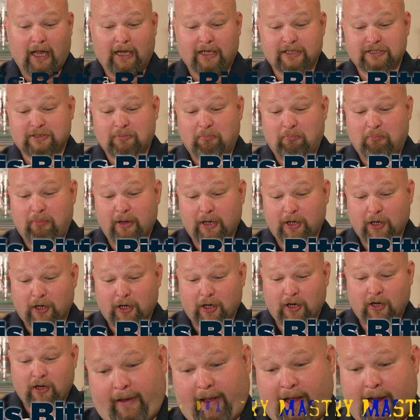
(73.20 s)
Ellis
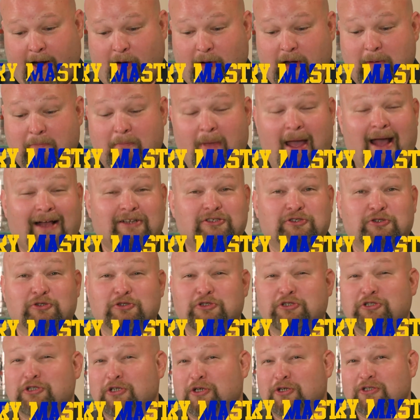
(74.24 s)
Bitter, Harry
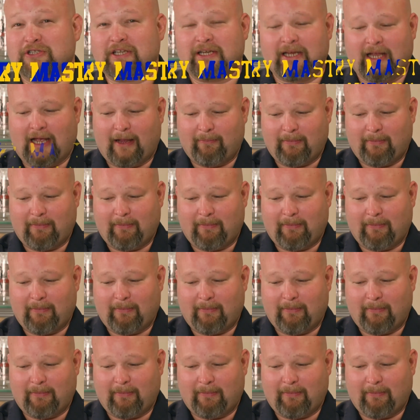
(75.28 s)
Masters jersey.